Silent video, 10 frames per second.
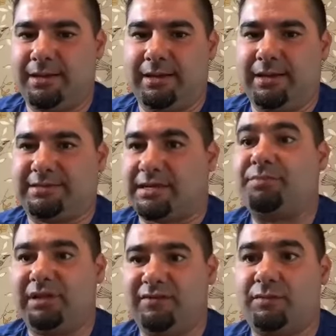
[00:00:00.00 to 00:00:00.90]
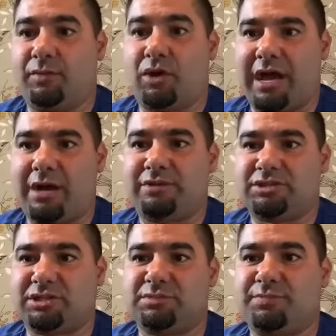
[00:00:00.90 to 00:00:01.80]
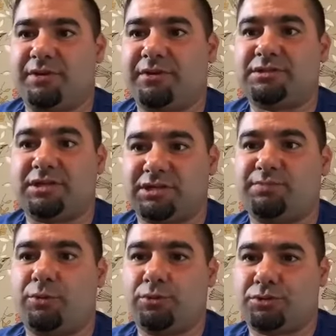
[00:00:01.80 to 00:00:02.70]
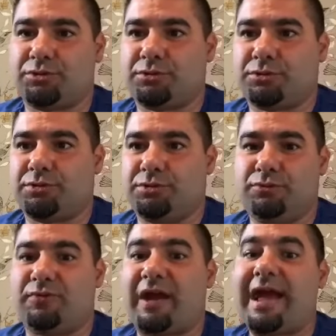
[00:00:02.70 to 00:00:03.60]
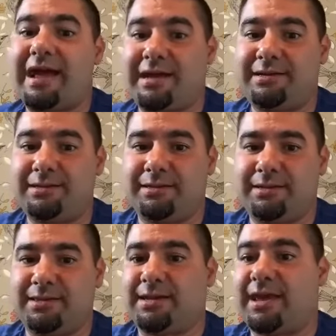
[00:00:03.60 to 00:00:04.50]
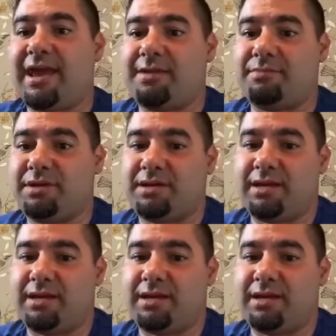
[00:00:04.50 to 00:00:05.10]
it's unbelievable how much experience and exposure you've had in the game